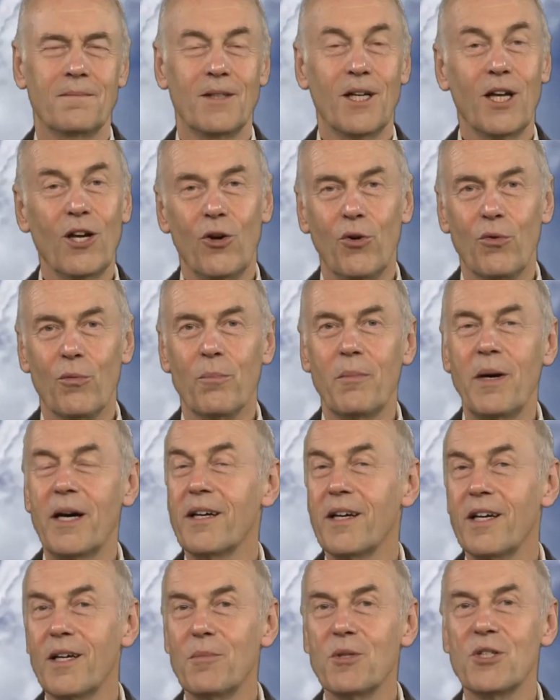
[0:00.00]
Hello, my
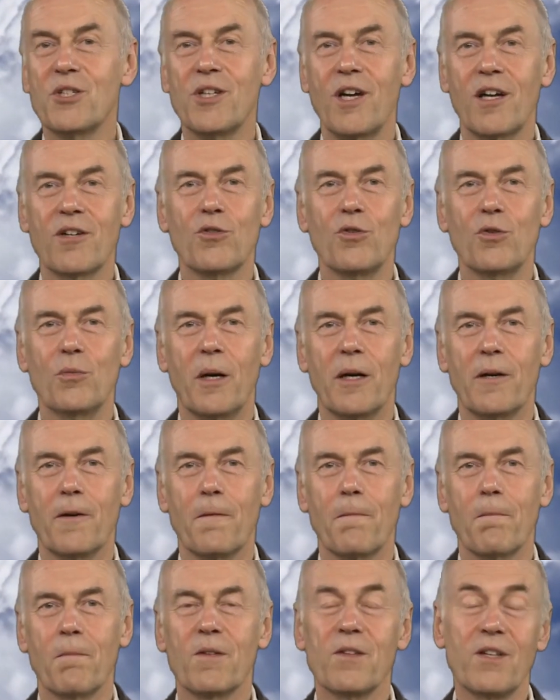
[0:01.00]
name is Jan Kuban.
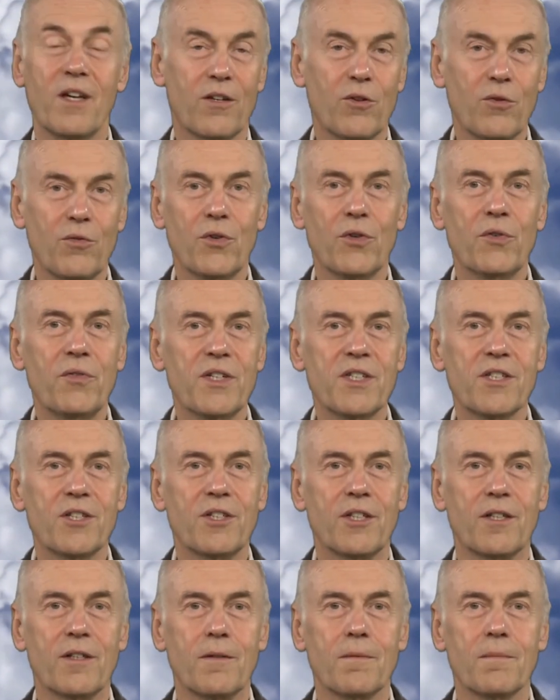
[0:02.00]
Thank you for
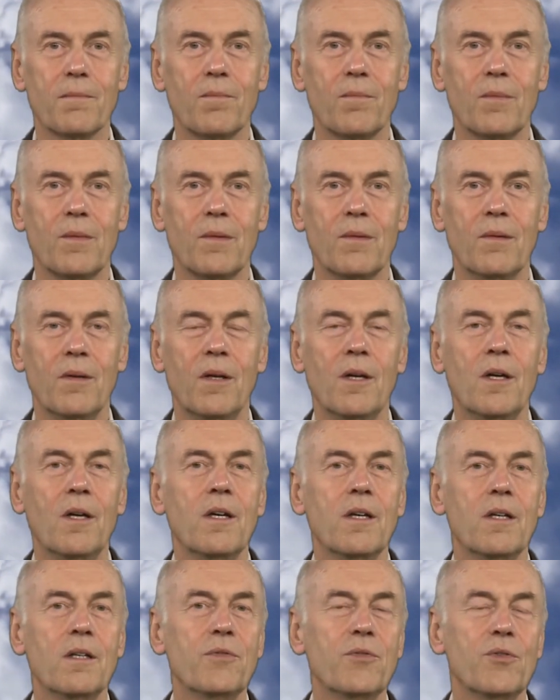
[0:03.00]
visiting.
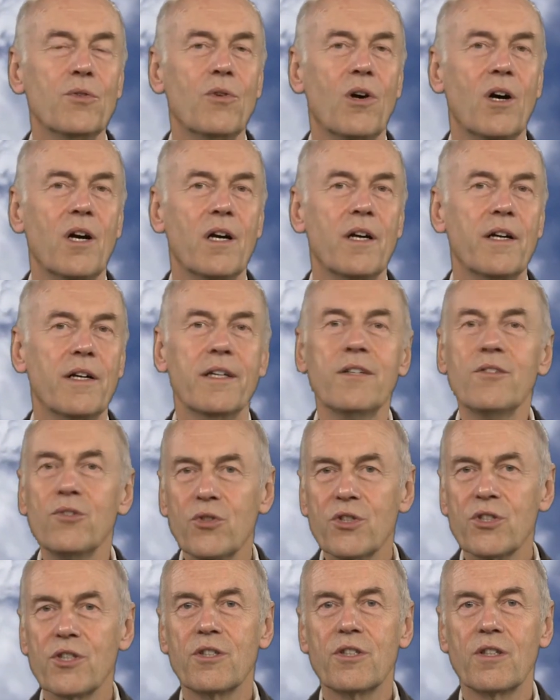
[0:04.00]
If you are
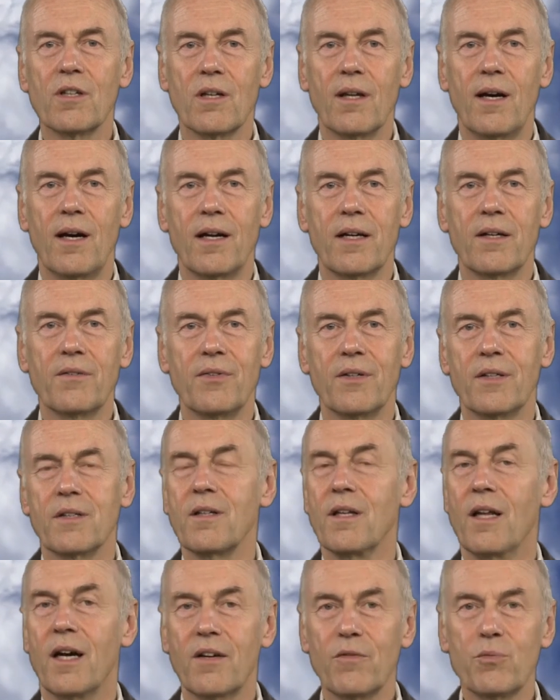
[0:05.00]
interested in life
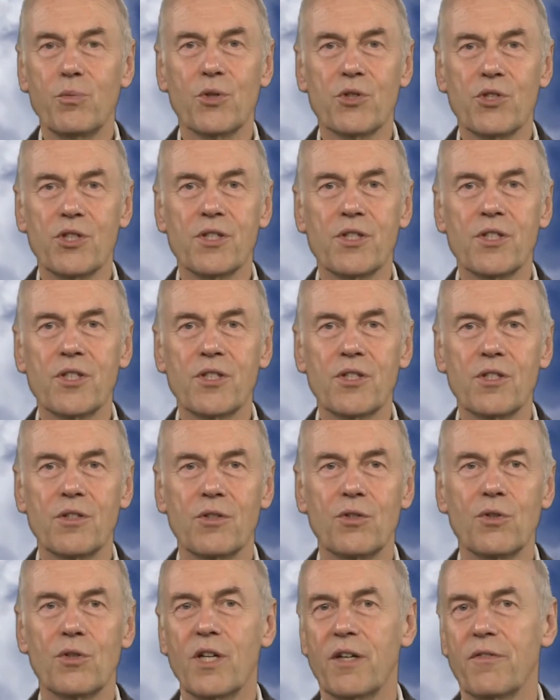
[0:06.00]
and life processes,
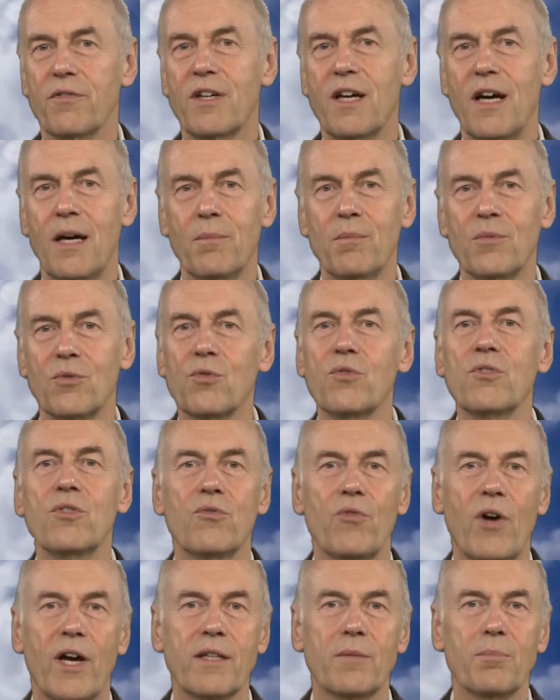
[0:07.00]
you have come to the
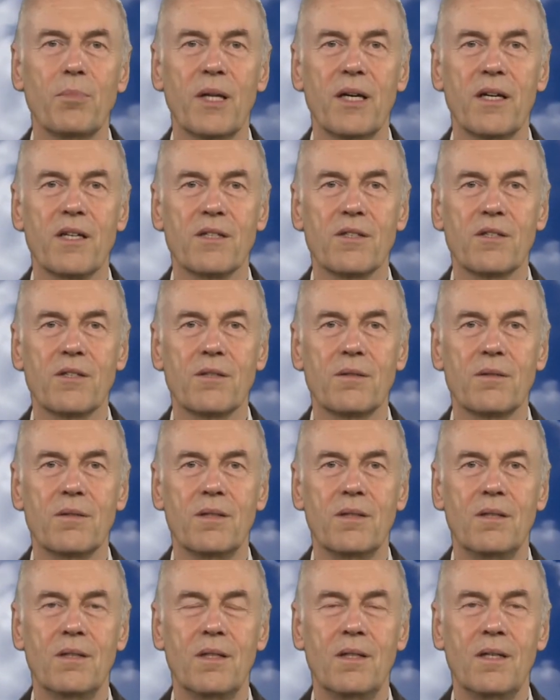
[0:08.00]
right place.
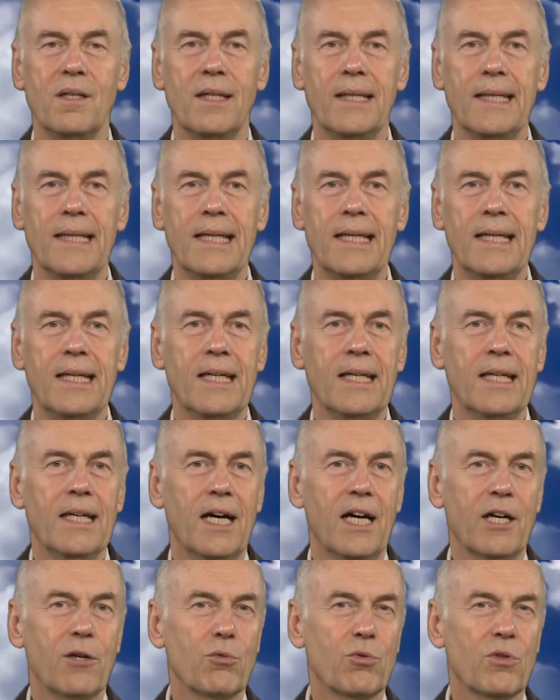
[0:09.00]

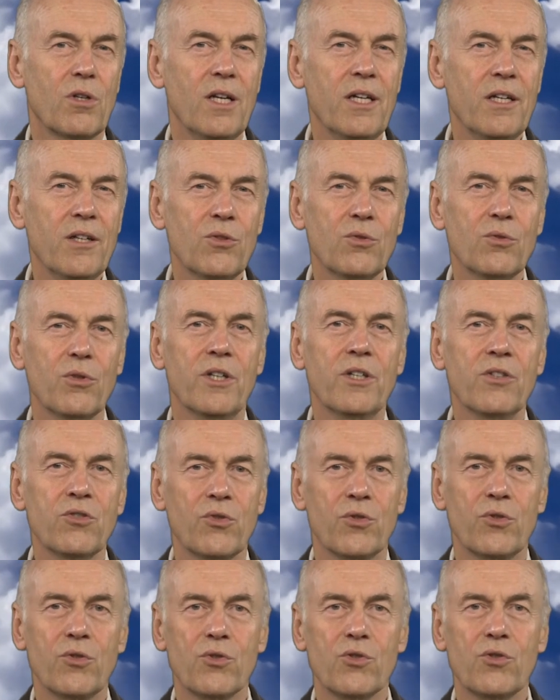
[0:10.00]
I would like to
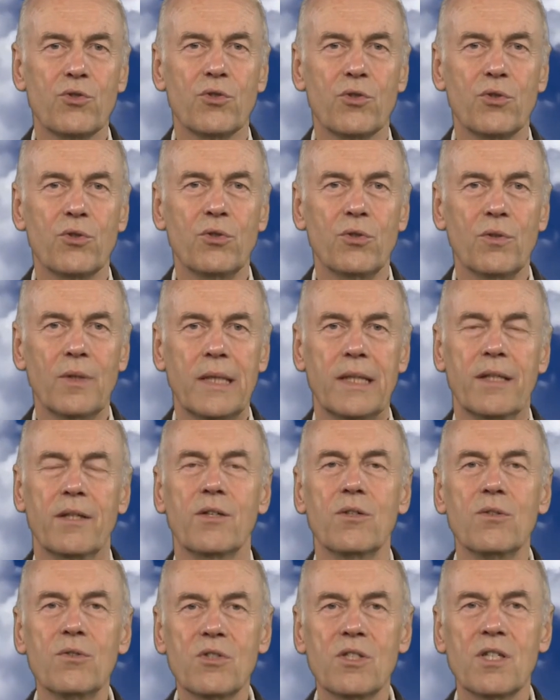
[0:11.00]
introduce to you a
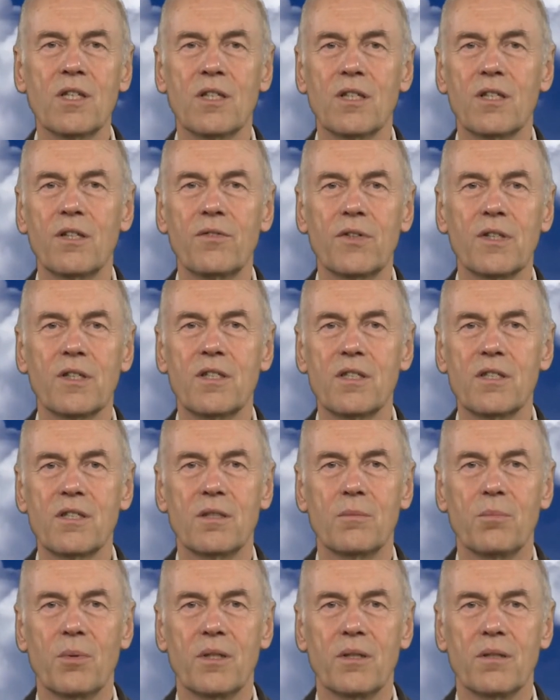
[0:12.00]
new scientific
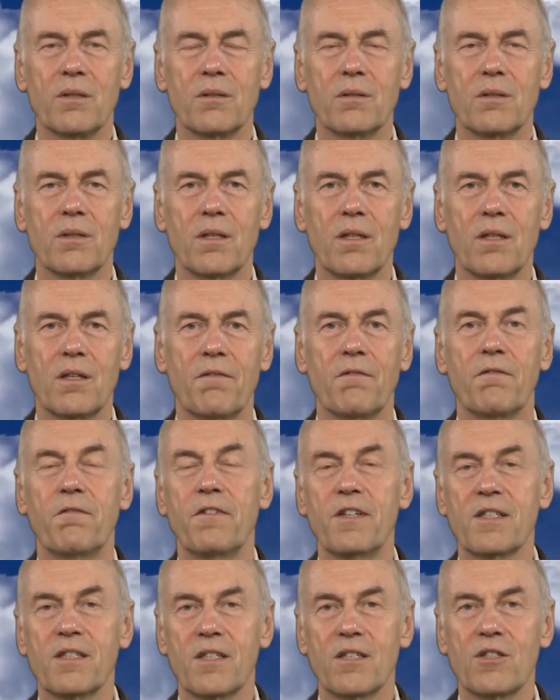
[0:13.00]
discipline, the
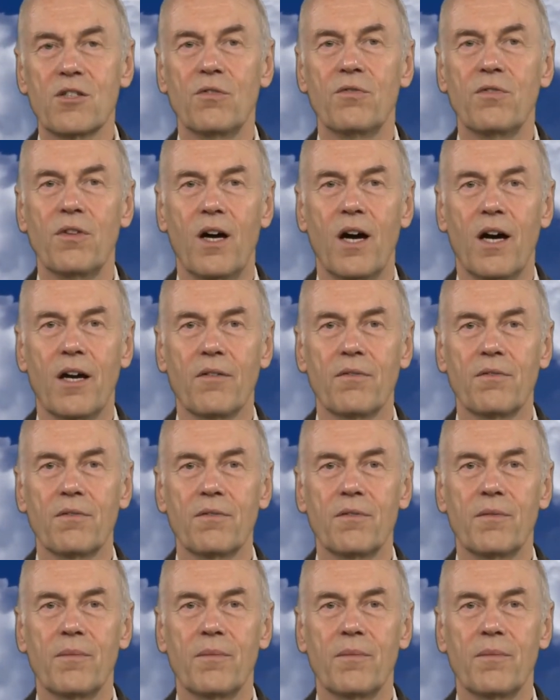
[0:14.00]
physics of life.